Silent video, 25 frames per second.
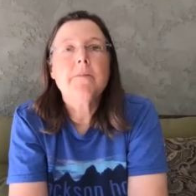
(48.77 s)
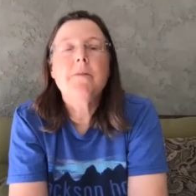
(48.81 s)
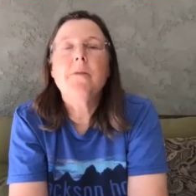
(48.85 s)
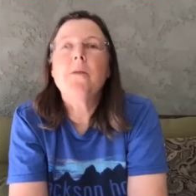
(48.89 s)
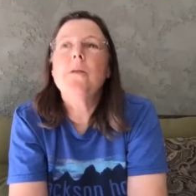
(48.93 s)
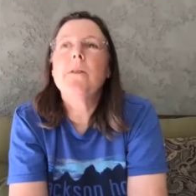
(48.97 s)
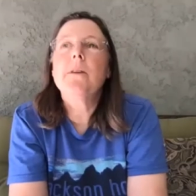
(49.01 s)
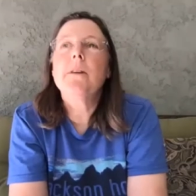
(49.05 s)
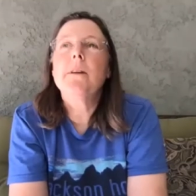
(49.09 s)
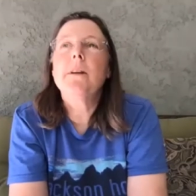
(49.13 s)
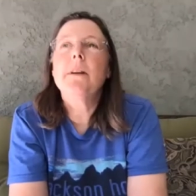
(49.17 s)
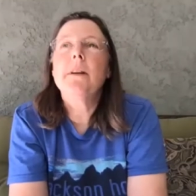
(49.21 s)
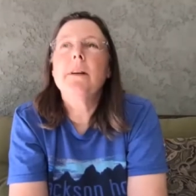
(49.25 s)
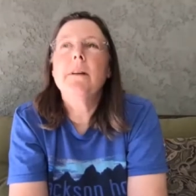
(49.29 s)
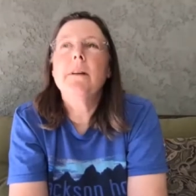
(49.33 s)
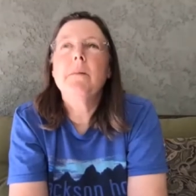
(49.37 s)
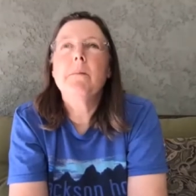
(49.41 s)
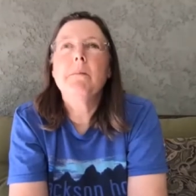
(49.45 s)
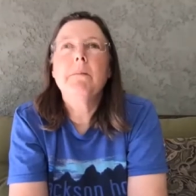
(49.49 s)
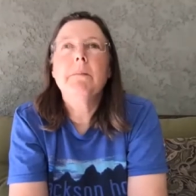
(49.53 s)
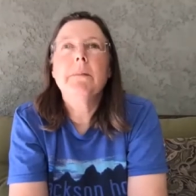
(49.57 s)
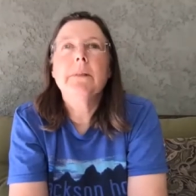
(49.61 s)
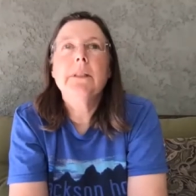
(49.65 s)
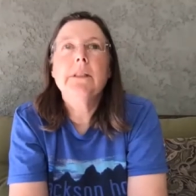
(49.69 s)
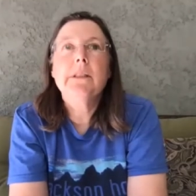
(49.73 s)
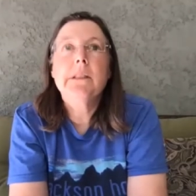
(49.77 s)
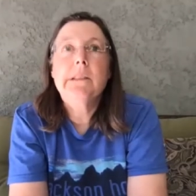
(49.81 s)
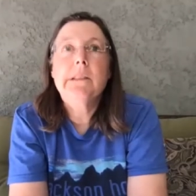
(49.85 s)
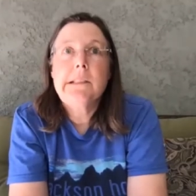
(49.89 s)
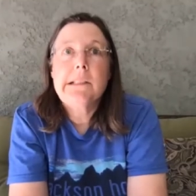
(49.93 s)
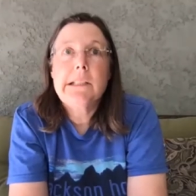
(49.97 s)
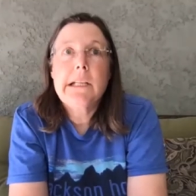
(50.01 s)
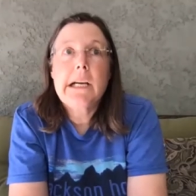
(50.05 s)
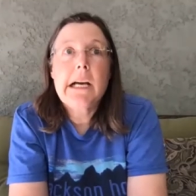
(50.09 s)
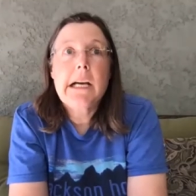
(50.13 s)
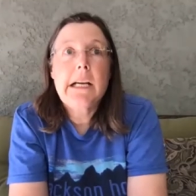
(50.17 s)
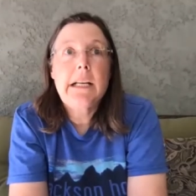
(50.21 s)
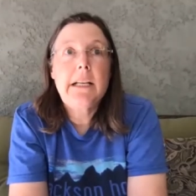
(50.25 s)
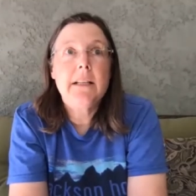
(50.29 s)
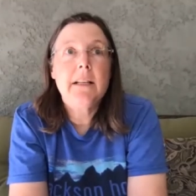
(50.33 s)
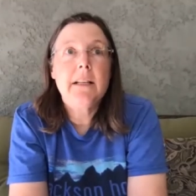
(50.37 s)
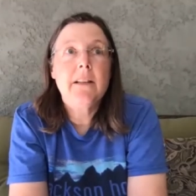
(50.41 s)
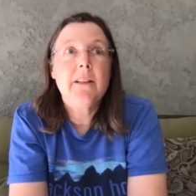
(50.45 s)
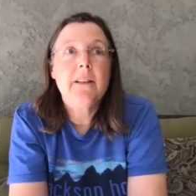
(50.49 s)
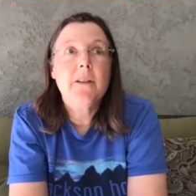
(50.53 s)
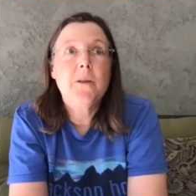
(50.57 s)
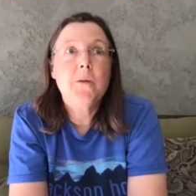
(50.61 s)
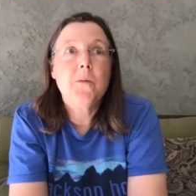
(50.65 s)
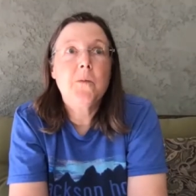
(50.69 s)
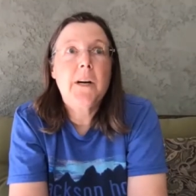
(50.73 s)
For, a
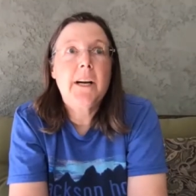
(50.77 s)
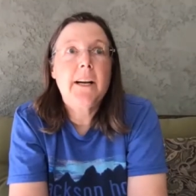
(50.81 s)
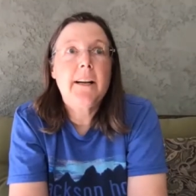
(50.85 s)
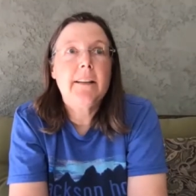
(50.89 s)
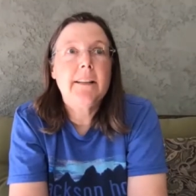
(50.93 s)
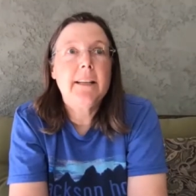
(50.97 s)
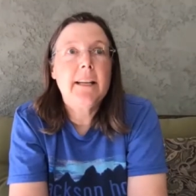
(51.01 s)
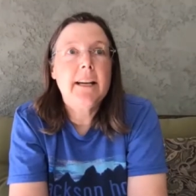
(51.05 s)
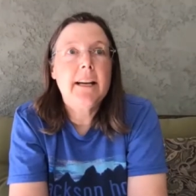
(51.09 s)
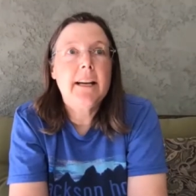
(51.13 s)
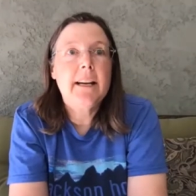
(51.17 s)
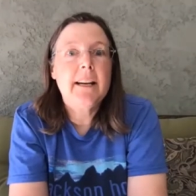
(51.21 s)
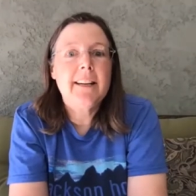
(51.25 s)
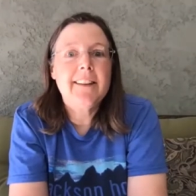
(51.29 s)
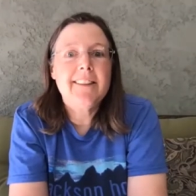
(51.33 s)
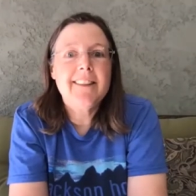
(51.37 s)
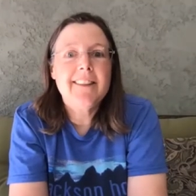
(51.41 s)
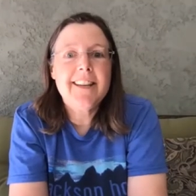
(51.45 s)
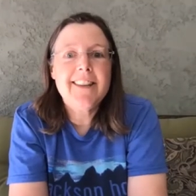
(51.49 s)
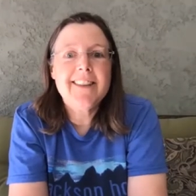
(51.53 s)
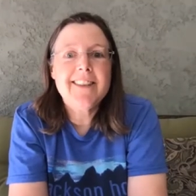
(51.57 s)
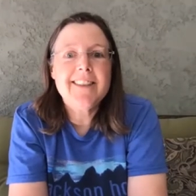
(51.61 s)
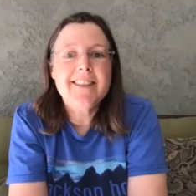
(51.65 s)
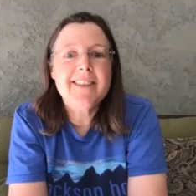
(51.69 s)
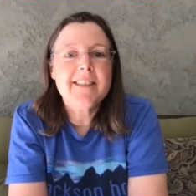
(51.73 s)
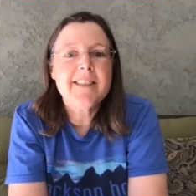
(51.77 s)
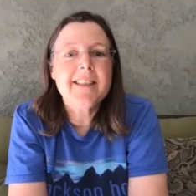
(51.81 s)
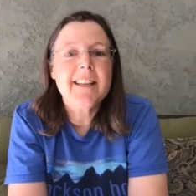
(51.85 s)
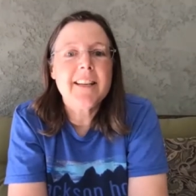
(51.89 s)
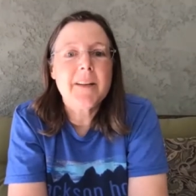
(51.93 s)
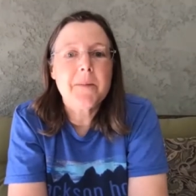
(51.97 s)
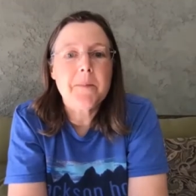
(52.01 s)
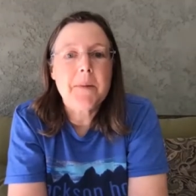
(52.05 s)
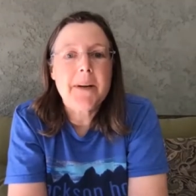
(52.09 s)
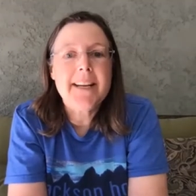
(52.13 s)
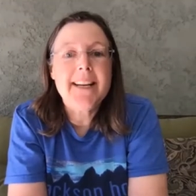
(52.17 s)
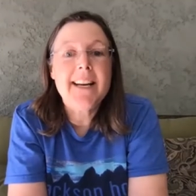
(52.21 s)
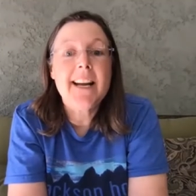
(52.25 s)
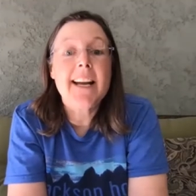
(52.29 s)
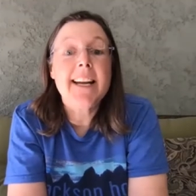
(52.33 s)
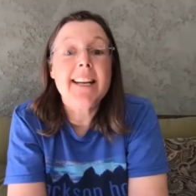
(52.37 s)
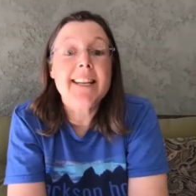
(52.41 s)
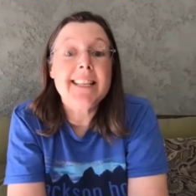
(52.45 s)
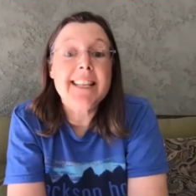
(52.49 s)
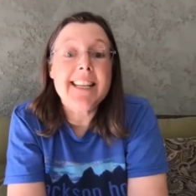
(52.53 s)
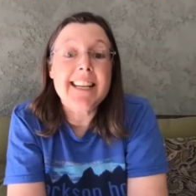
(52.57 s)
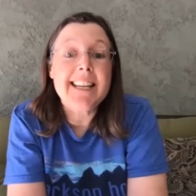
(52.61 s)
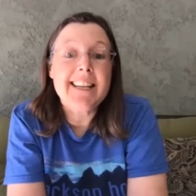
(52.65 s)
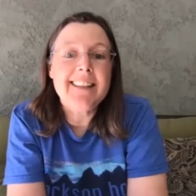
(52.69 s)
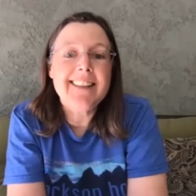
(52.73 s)
little while, yeah. I think this is like my
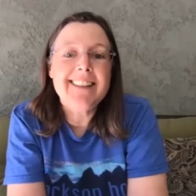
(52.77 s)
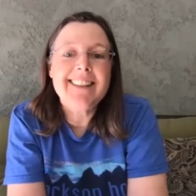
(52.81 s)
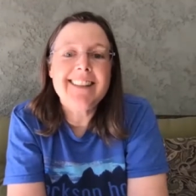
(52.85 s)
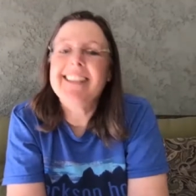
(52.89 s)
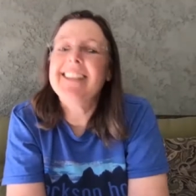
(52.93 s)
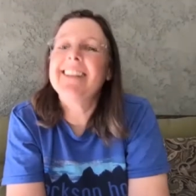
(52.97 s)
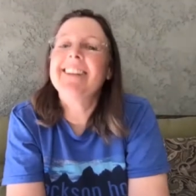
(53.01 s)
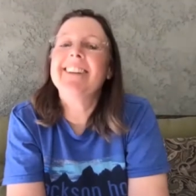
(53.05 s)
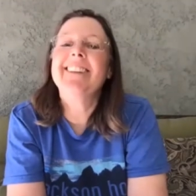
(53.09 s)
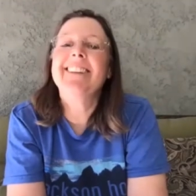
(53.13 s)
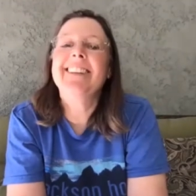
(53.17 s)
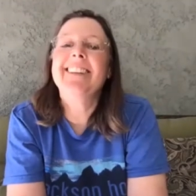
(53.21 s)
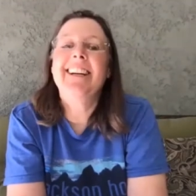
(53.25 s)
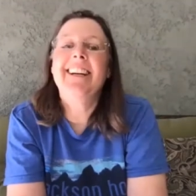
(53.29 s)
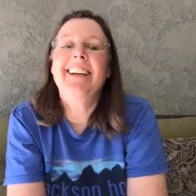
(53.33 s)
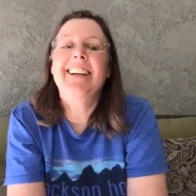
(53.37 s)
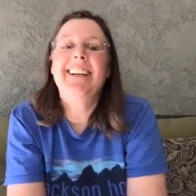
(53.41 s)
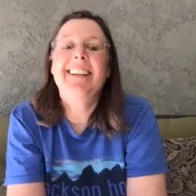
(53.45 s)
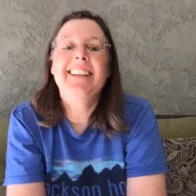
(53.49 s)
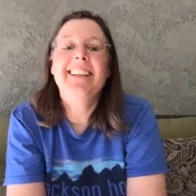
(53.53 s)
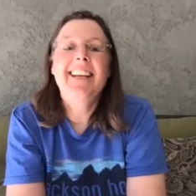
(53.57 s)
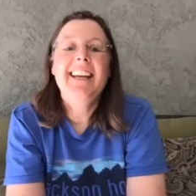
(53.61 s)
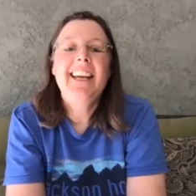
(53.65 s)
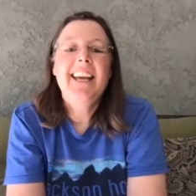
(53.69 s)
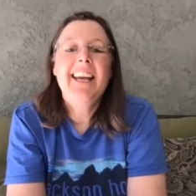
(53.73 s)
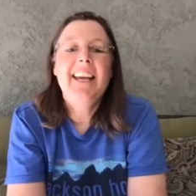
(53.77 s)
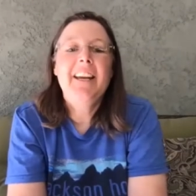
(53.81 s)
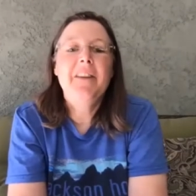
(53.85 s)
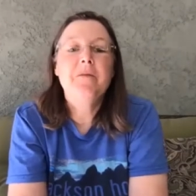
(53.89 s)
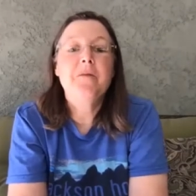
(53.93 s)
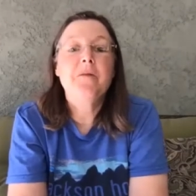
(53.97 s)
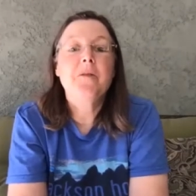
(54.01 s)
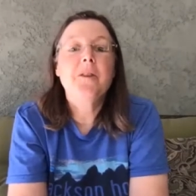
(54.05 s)
19th year there. And yeah,